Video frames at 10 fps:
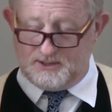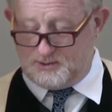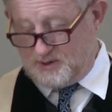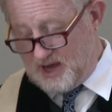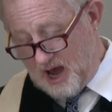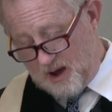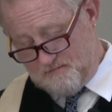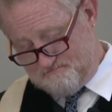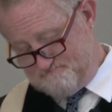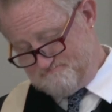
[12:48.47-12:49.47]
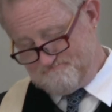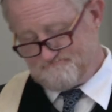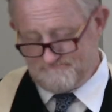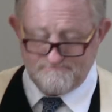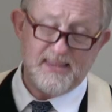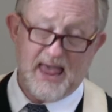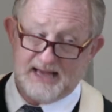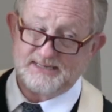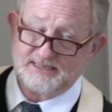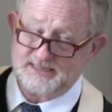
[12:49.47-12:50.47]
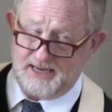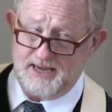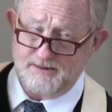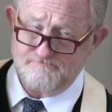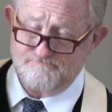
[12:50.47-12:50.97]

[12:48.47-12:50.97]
to come and see.